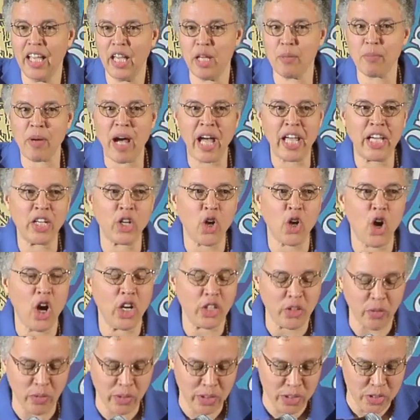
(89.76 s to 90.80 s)
In my
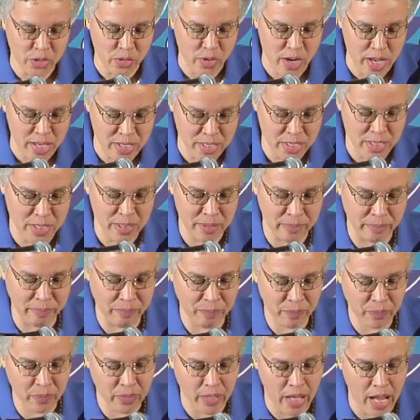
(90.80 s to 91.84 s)
inaugural address,
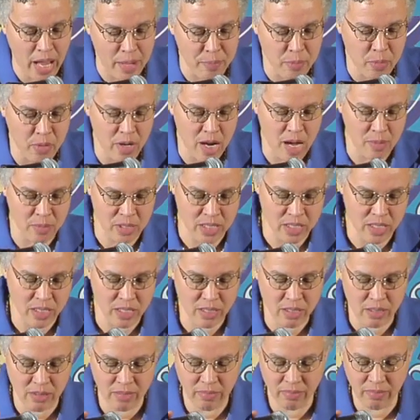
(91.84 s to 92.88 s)
I
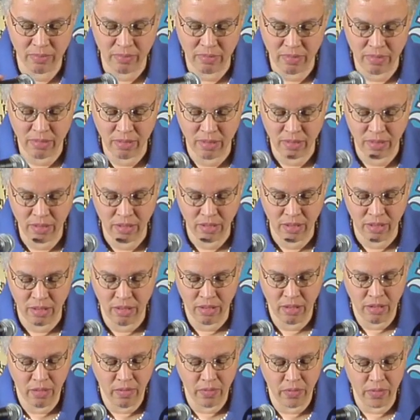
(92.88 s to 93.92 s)
promised
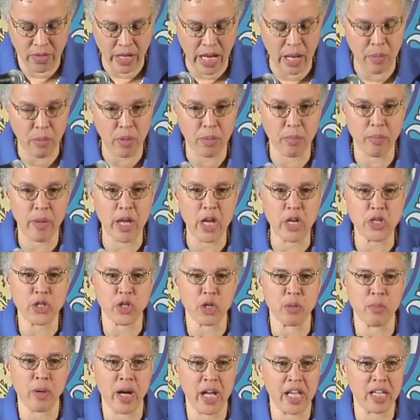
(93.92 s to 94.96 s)
that I would
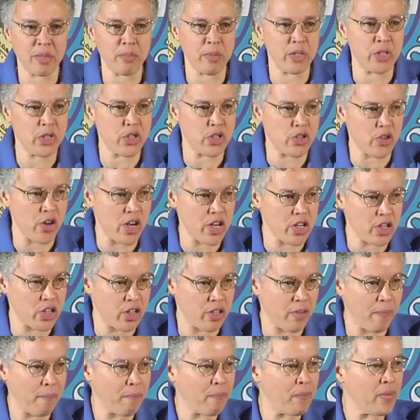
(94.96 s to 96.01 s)
measure my
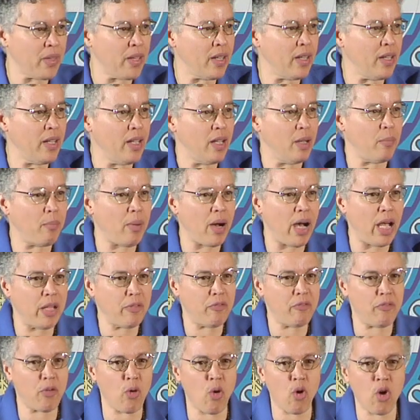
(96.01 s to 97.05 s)
administration by
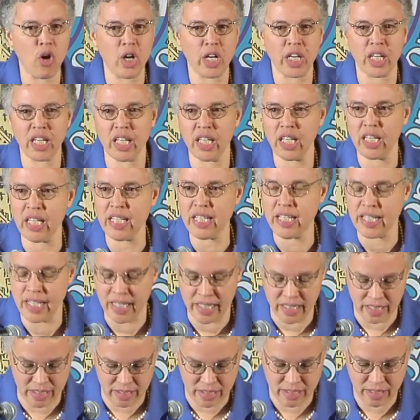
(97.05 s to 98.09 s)
4 key
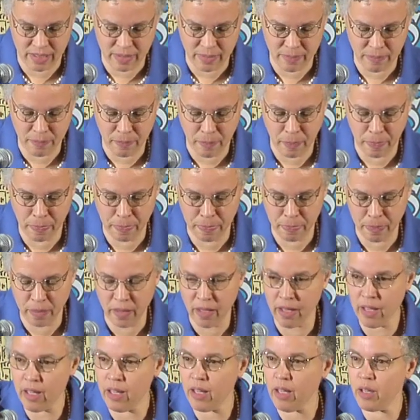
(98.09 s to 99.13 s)
tenets:
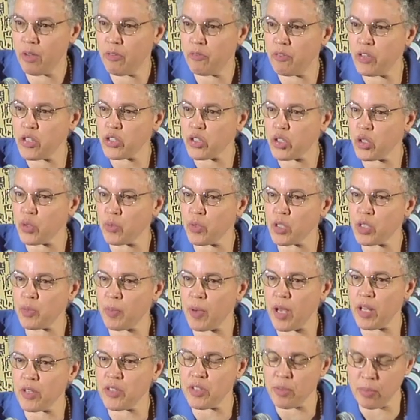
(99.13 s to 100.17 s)
fiscal
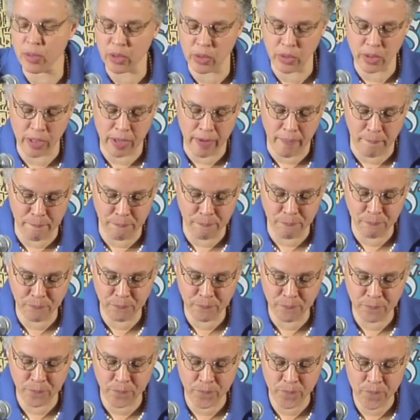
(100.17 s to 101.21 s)
responsibility,
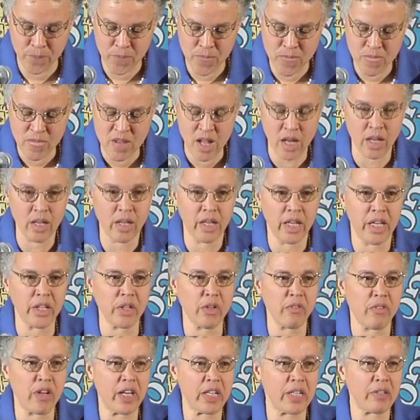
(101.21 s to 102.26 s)

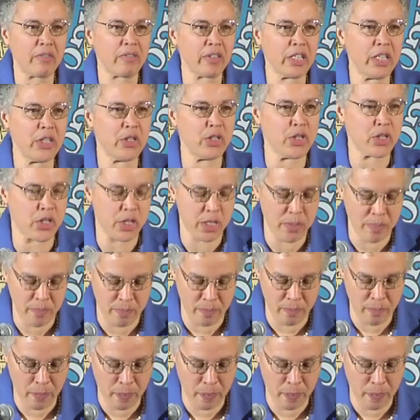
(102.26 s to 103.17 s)
innovative leadership,